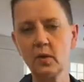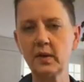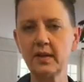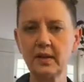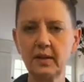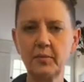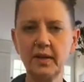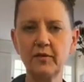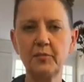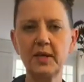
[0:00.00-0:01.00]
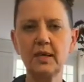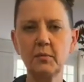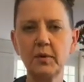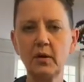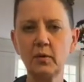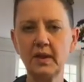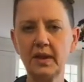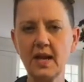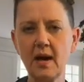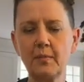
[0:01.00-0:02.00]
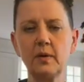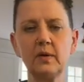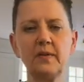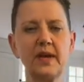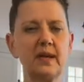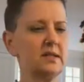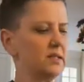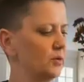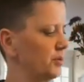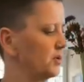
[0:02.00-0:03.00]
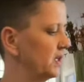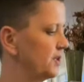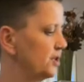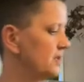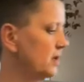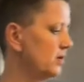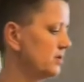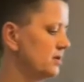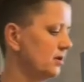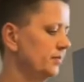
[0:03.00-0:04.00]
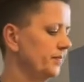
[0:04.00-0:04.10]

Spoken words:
with a little bit of peanut butter with the apple. That is super delicious also.